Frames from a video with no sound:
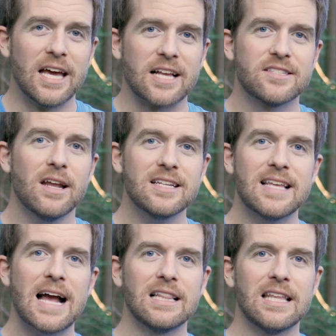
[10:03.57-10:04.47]
It's not
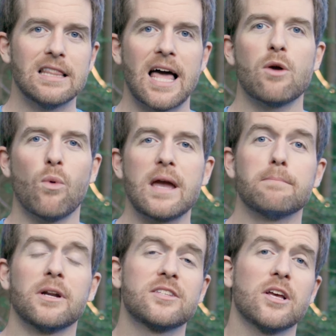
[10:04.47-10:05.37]
exactly lightweight,
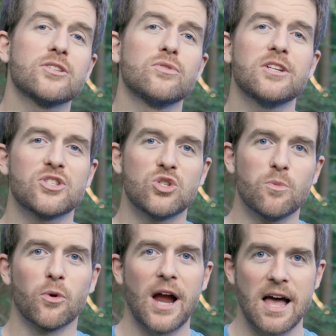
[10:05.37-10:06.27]
but it's also not
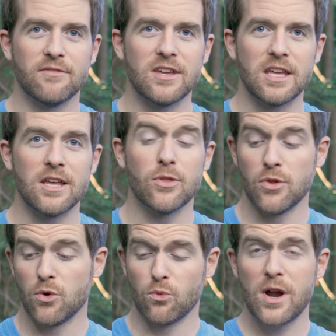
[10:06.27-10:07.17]
super heavy either.
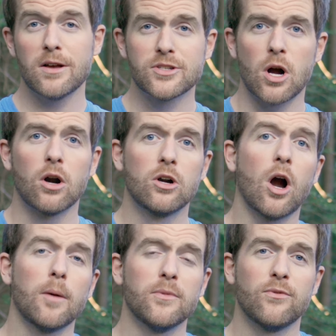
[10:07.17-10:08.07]
The rails are
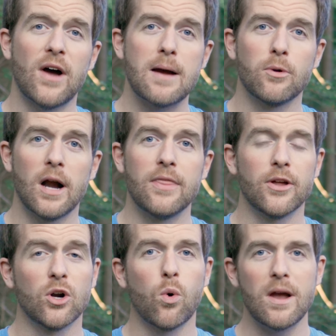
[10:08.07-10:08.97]
carbon fiber and
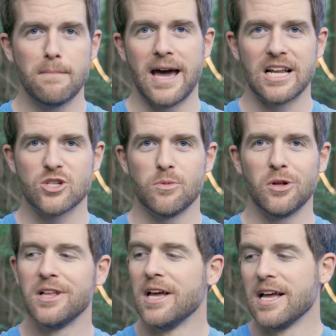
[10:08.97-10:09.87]
they're quite manageable.